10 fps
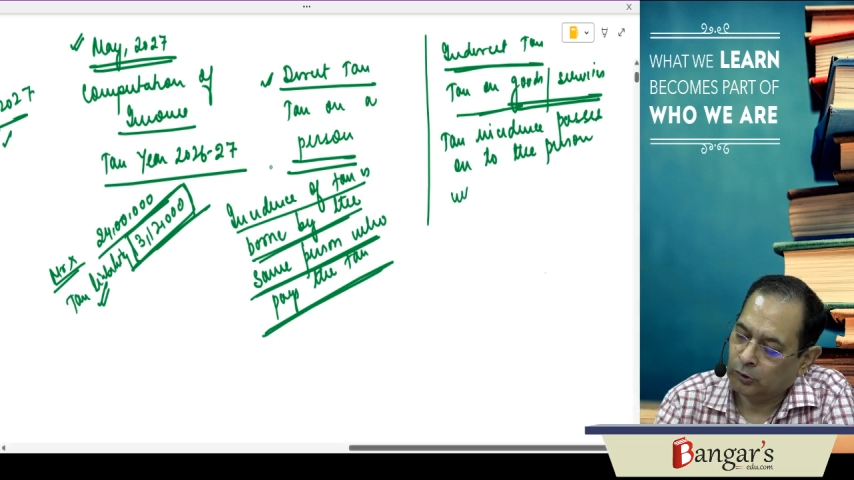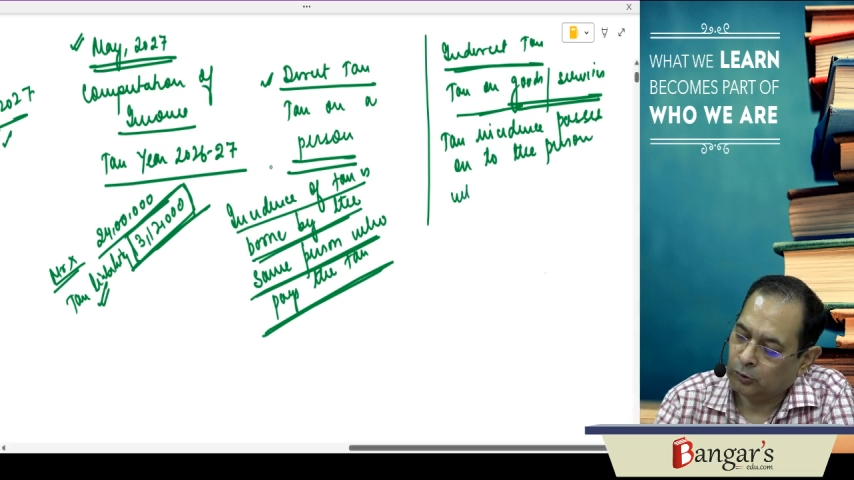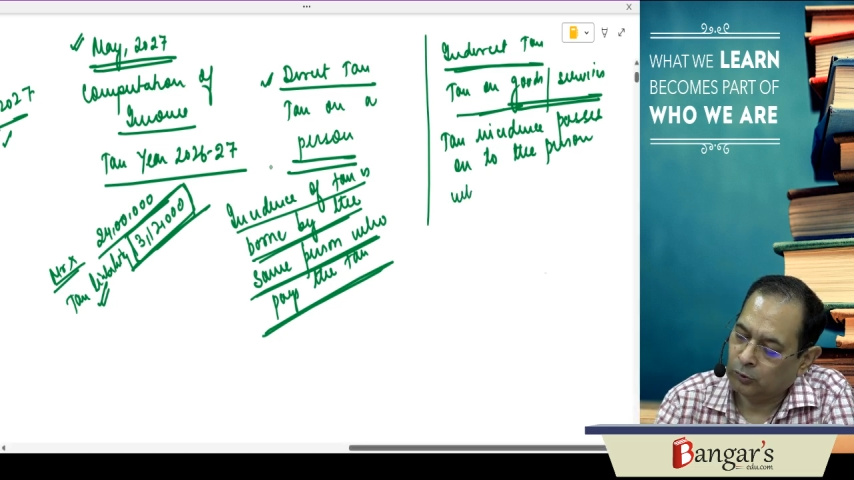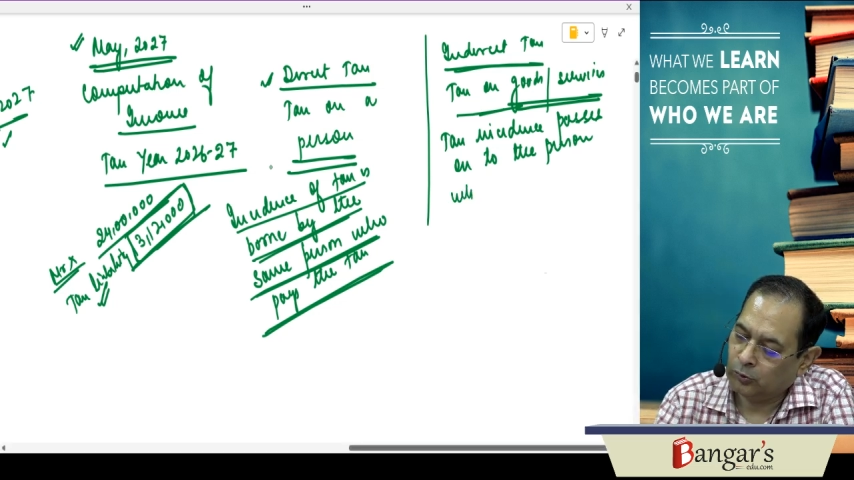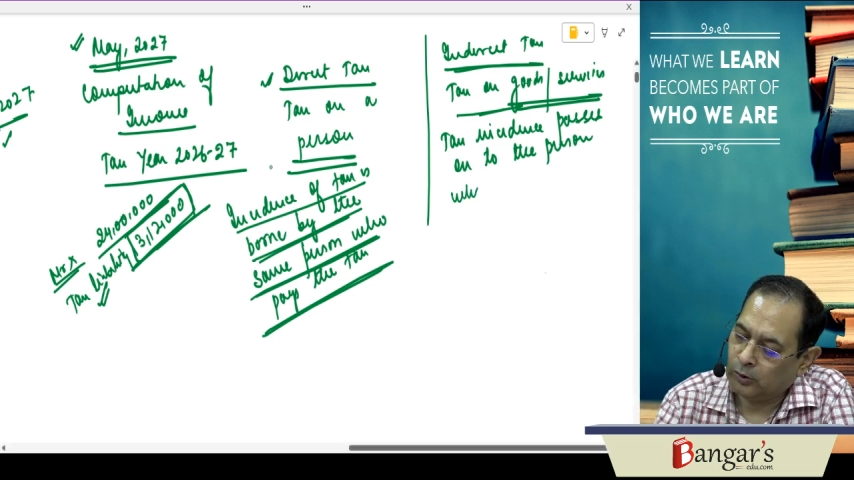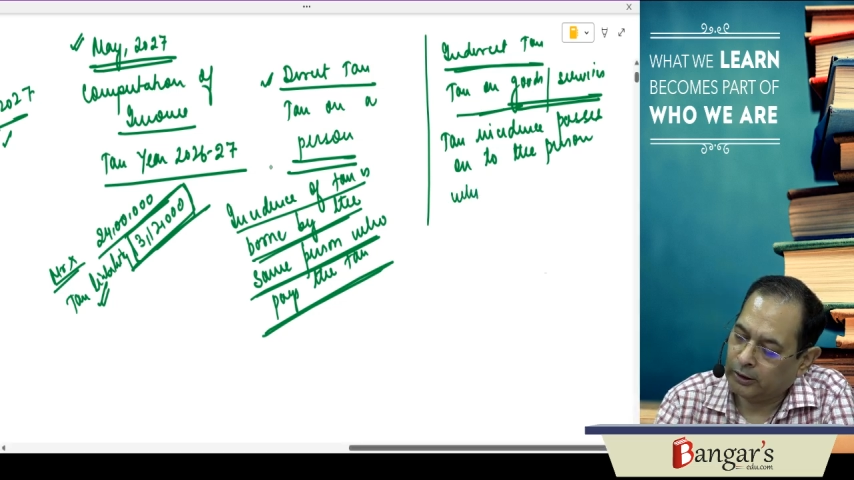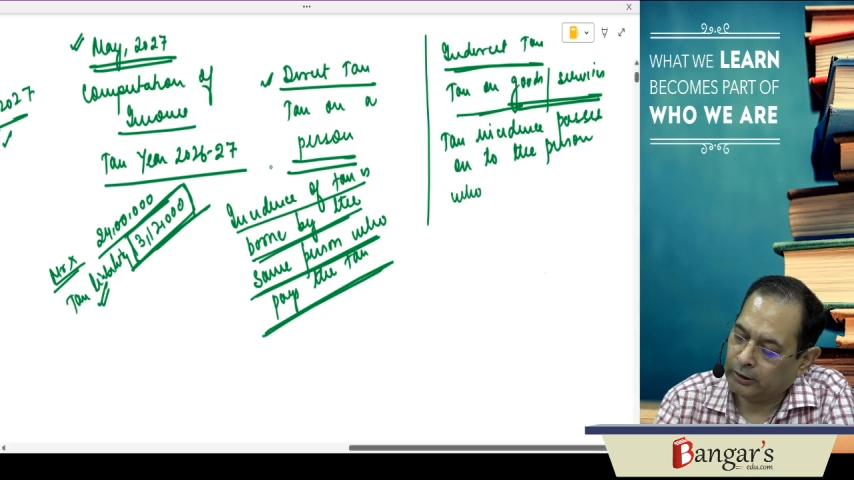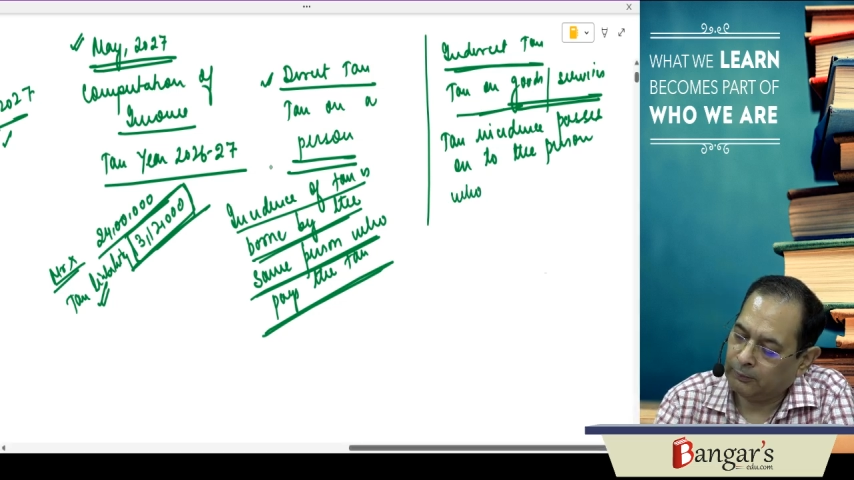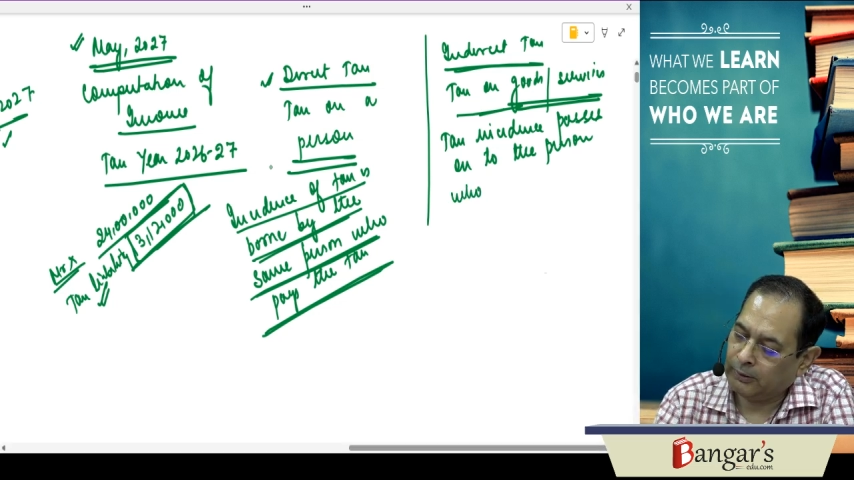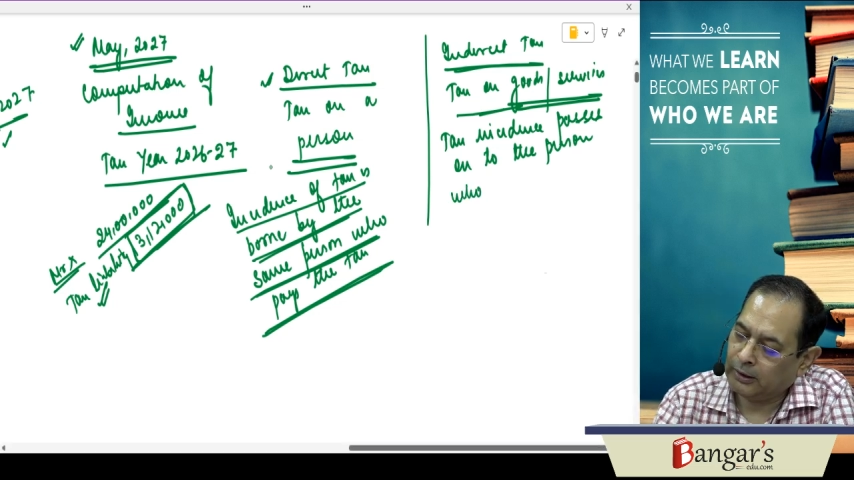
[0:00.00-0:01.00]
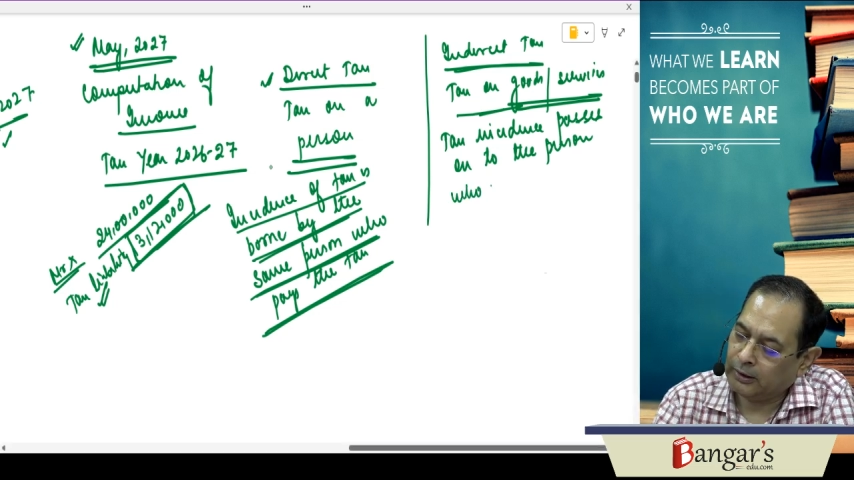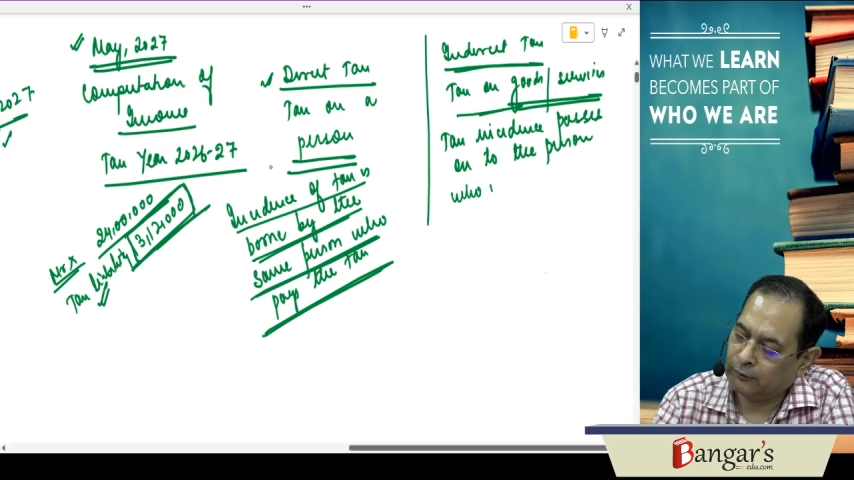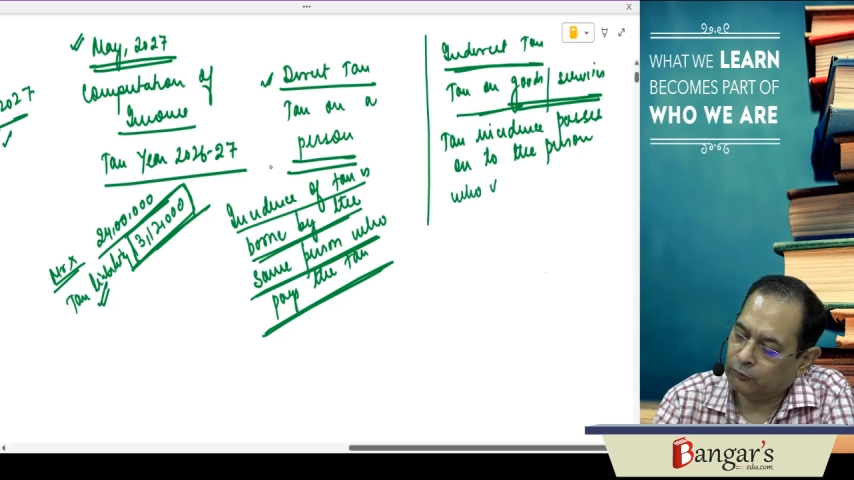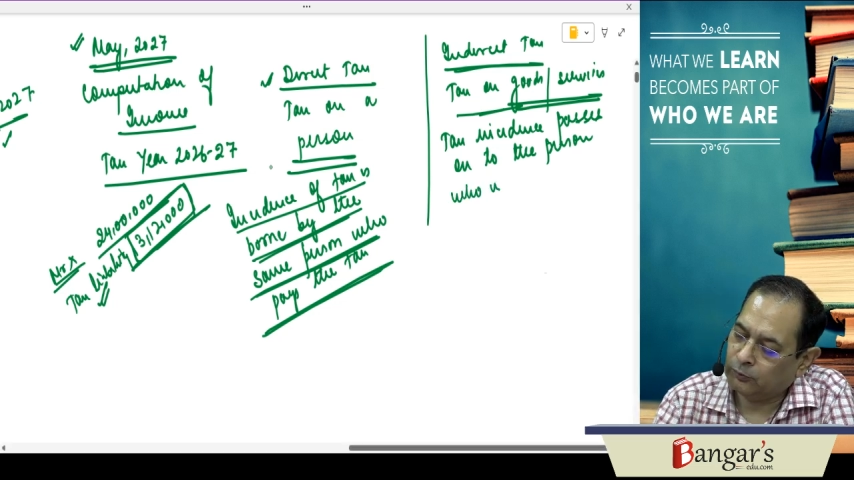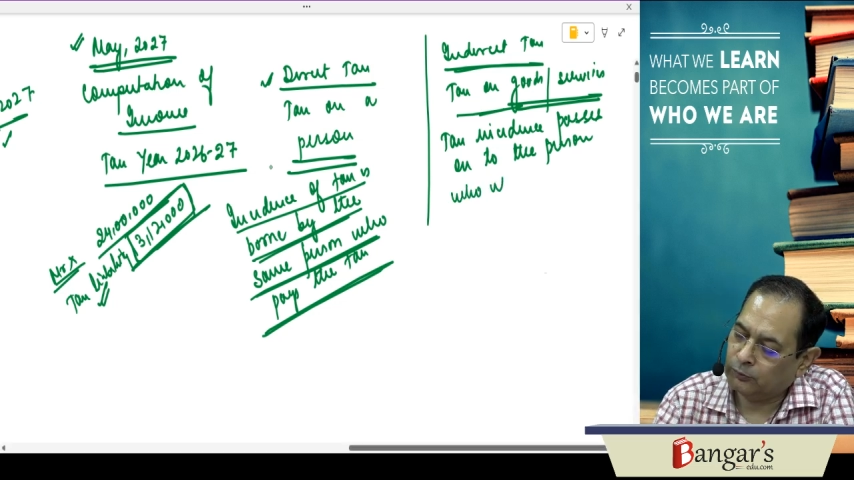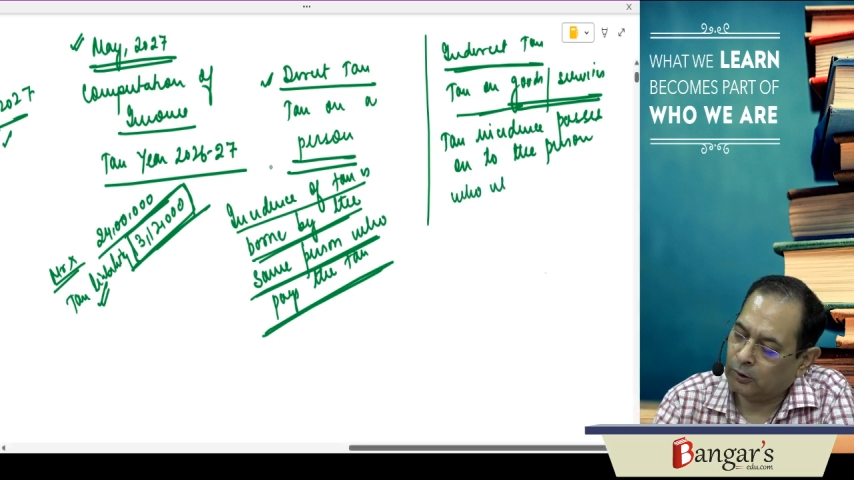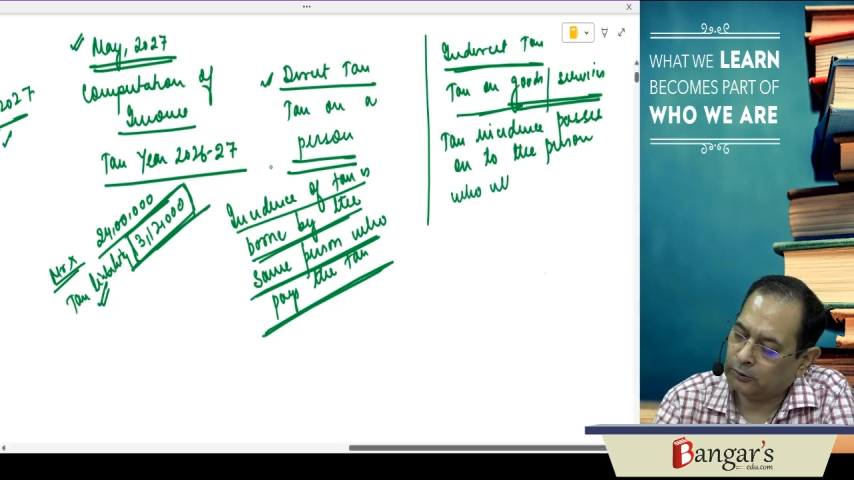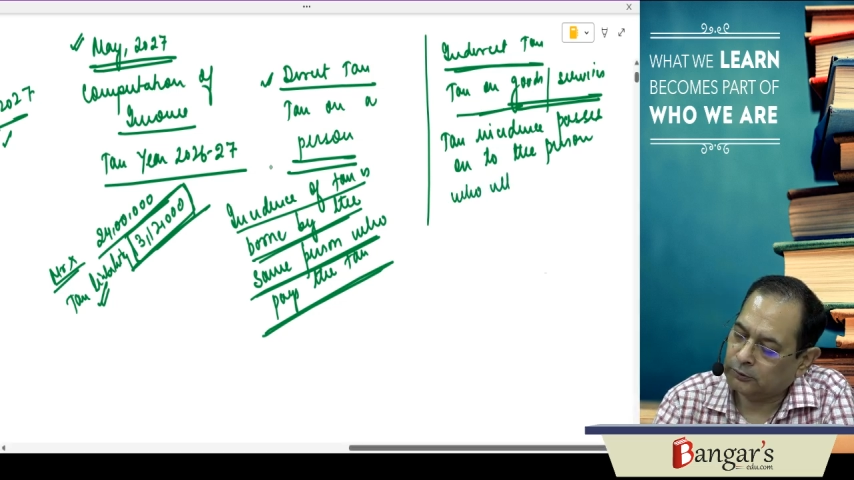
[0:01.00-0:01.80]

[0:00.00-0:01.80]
Who ultimately consumes what?